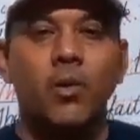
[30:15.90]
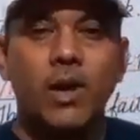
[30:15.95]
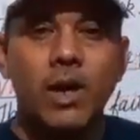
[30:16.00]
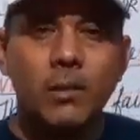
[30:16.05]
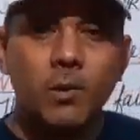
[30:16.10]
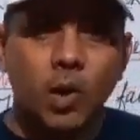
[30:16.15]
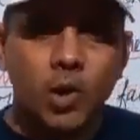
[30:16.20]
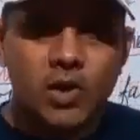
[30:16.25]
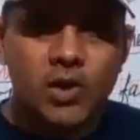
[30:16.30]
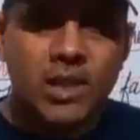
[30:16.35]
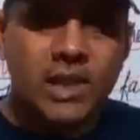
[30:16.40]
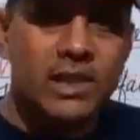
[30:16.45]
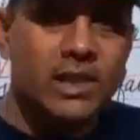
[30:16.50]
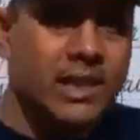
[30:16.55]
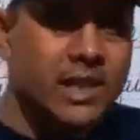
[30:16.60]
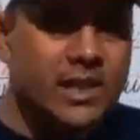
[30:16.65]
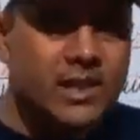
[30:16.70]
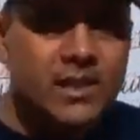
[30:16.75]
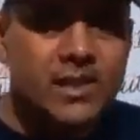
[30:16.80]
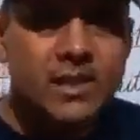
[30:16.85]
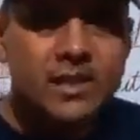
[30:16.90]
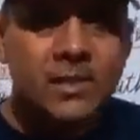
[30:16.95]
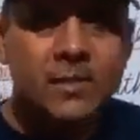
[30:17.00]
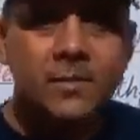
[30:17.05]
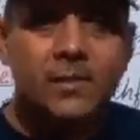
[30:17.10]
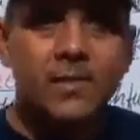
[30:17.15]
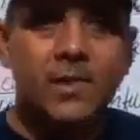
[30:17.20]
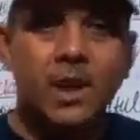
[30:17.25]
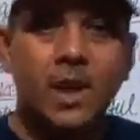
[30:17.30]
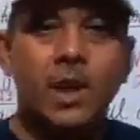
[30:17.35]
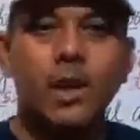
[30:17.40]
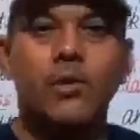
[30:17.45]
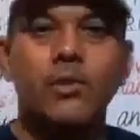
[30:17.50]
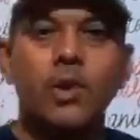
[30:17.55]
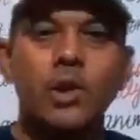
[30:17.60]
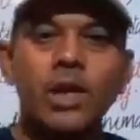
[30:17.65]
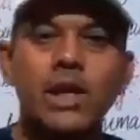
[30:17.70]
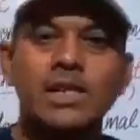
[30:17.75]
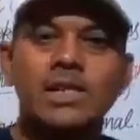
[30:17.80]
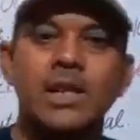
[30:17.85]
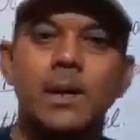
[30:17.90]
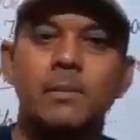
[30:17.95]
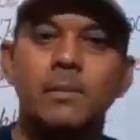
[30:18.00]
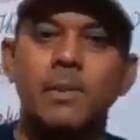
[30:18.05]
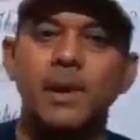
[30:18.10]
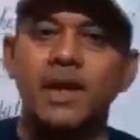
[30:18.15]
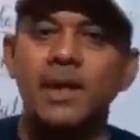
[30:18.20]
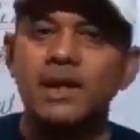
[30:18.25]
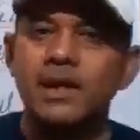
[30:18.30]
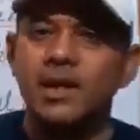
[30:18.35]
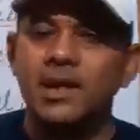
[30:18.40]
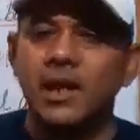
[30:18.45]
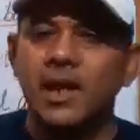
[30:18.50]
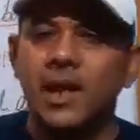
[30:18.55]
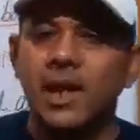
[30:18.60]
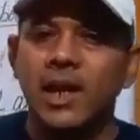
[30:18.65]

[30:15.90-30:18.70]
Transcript: One more sentence. For example,